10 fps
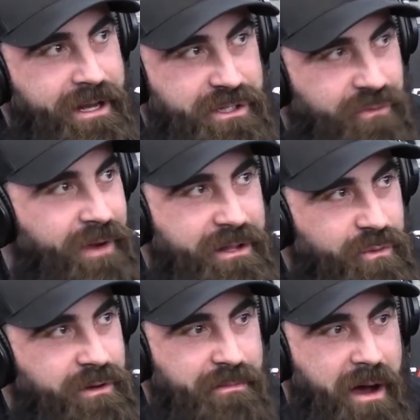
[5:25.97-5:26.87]
threat to
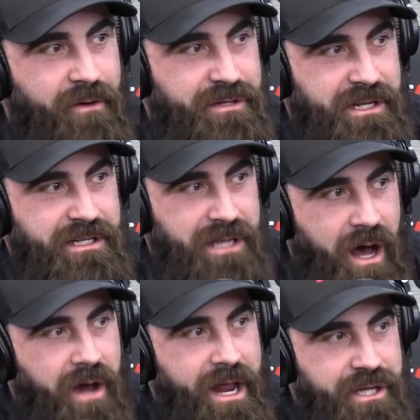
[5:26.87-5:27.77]
a democracy is an
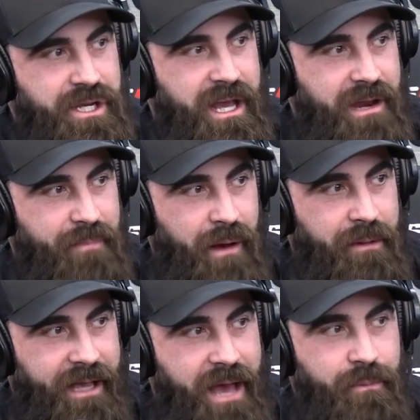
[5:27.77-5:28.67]
uneducated
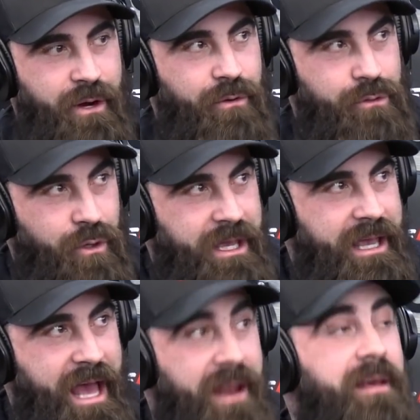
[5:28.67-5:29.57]
public, and we are looking
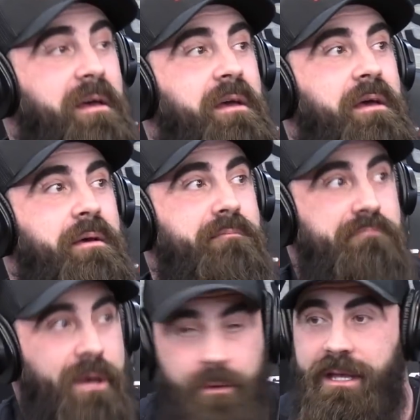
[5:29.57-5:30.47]
at
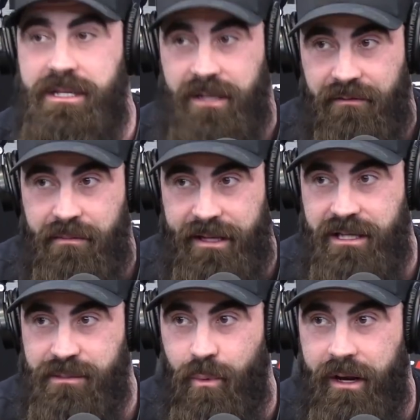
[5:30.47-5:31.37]
millions of them at this point.